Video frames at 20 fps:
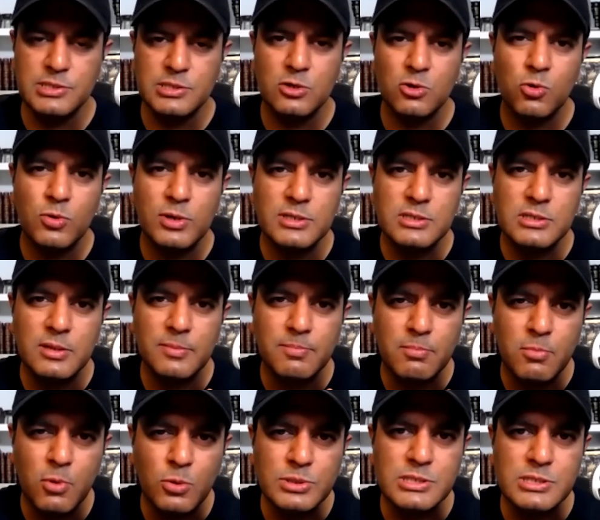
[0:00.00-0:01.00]
who is the
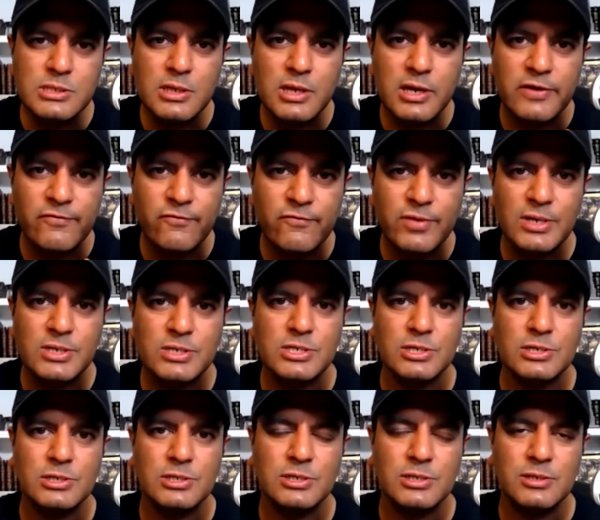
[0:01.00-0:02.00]
most
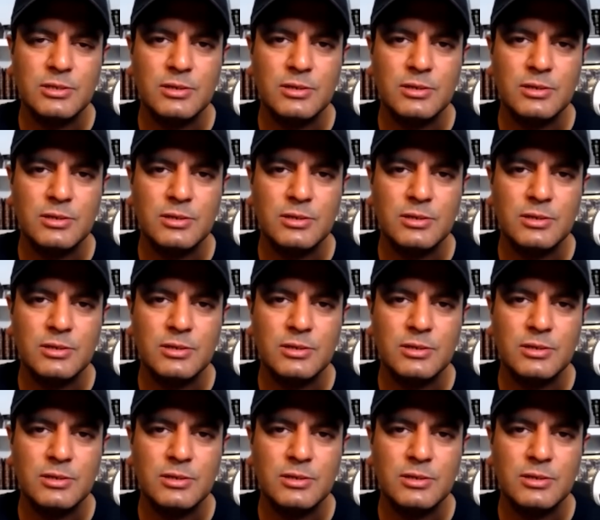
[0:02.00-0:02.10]
convicted,